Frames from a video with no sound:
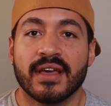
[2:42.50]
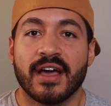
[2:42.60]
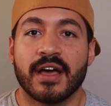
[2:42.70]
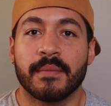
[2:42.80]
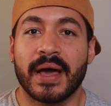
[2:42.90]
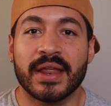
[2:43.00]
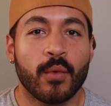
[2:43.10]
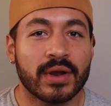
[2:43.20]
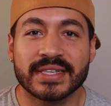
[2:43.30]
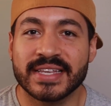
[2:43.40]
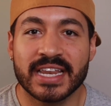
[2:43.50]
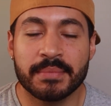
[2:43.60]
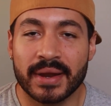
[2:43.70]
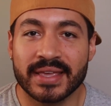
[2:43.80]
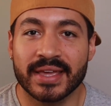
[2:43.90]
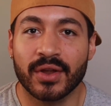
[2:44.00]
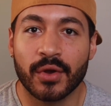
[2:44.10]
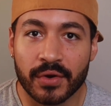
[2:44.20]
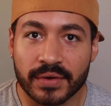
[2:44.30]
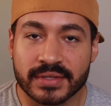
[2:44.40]
I didn't want to see anybody get
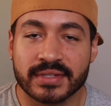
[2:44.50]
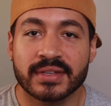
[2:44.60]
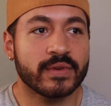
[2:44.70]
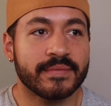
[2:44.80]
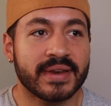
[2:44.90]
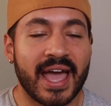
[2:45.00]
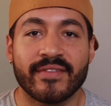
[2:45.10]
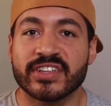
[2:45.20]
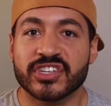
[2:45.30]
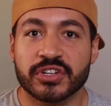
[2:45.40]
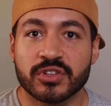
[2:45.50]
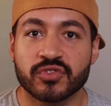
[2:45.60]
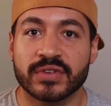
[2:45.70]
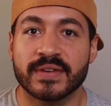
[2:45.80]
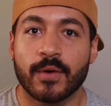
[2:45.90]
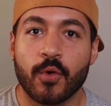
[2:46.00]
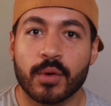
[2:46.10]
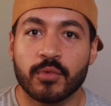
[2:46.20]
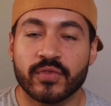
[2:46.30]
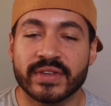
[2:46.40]
hurt. We've been having children in horror
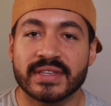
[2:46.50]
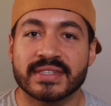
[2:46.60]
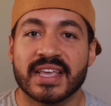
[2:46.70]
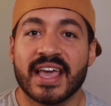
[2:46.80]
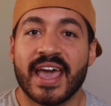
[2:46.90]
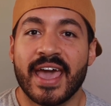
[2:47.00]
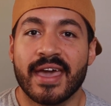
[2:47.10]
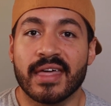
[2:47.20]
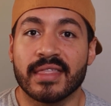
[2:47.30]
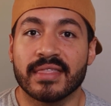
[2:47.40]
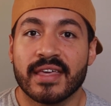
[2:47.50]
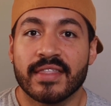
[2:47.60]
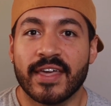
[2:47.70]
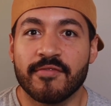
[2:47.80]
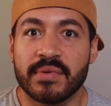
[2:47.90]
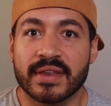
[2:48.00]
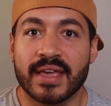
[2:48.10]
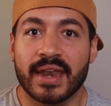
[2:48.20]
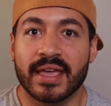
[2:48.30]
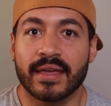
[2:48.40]
movies and they've been
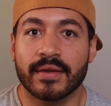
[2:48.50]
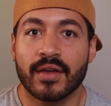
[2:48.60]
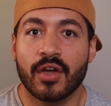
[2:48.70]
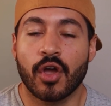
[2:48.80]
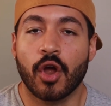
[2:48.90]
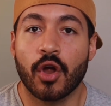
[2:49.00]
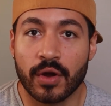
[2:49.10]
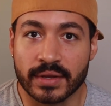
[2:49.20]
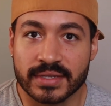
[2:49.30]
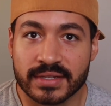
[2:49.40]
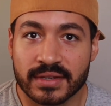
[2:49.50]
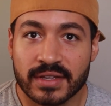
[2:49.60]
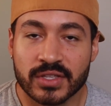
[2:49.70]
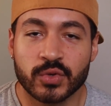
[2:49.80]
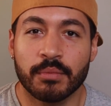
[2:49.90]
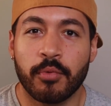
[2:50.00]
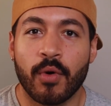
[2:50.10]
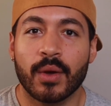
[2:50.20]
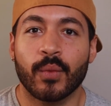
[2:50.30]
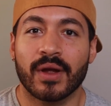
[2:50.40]
getting hurt to a
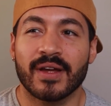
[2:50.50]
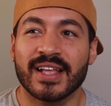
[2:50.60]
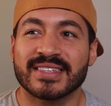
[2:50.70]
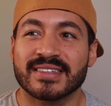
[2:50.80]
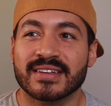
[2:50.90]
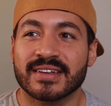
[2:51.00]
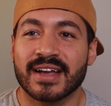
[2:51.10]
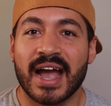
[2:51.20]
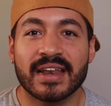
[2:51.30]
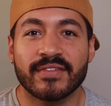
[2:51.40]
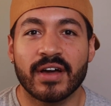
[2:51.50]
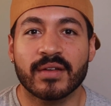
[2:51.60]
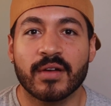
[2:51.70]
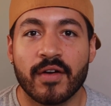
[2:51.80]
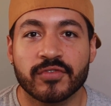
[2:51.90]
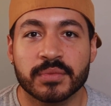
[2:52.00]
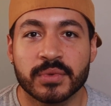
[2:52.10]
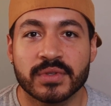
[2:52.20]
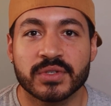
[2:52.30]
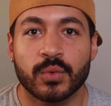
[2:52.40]
point where it's kind of
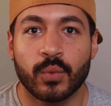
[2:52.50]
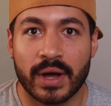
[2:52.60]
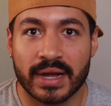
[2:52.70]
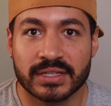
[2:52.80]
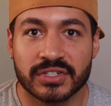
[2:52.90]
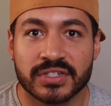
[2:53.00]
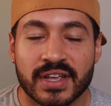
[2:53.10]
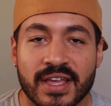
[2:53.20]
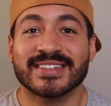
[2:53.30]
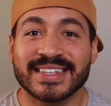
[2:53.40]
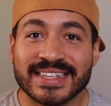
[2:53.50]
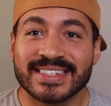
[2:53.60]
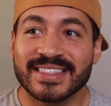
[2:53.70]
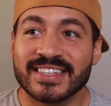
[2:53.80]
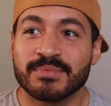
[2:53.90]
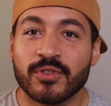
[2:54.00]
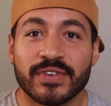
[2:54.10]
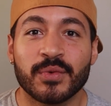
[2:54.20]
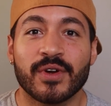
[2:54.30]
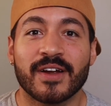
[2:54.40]
uncomfortable to watch. There are scenes in this
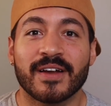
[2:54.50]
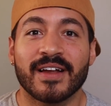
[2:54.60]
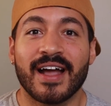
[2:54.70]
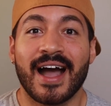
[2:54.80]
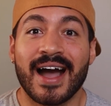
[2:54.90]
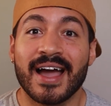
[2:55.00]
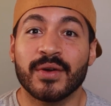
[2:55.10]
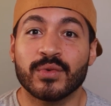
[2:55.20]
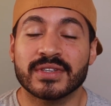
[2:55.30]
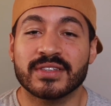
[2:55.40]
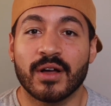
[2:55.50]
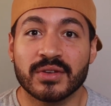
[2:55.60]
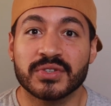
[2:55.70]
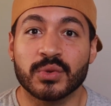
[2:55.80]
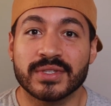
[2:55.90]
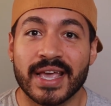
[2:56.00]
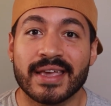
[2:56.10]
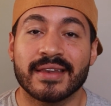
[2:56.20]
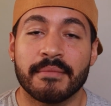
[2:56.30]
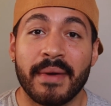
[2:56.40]
movie where I was also
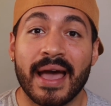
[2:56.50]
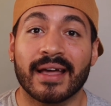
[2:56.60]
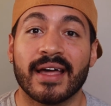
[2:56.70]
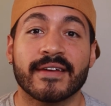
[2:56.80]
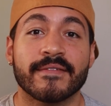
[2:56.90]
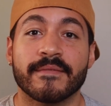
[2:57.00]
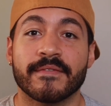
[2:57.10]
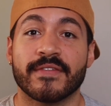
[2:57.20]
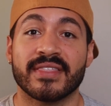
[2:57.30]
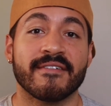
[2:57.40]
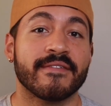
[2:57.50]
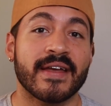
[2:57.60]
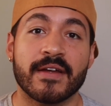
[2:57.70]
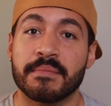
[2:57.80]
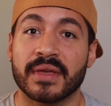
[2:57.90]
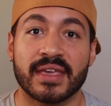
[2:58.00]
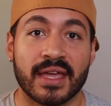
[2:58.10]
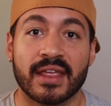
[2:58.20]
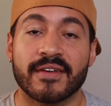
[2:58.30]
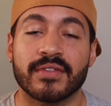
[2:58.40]
taken aback. Like the very
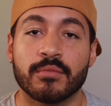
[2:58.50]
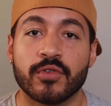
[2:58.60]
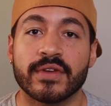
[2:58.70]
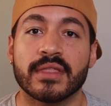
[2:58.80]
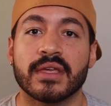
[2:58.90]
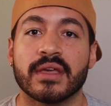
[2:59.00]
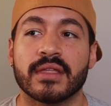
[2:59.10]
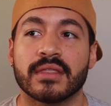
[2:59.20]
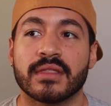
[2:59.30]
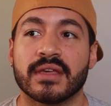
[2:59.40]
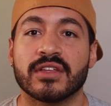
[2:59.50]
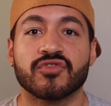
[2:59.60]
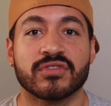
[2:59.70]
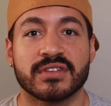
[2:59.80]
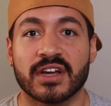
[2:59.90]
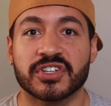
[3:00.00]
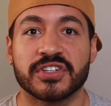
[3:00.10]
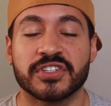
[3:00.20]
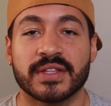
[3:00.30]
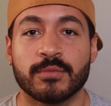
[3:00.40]
beginning of the movie, the
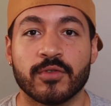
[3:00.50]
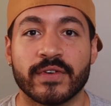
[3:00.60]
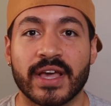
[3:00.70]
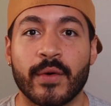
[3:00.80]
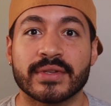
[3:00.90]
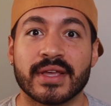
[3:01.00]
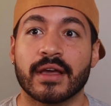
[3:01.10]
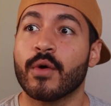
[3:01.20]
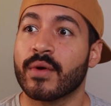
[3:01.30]
introduction to the movie, I was like,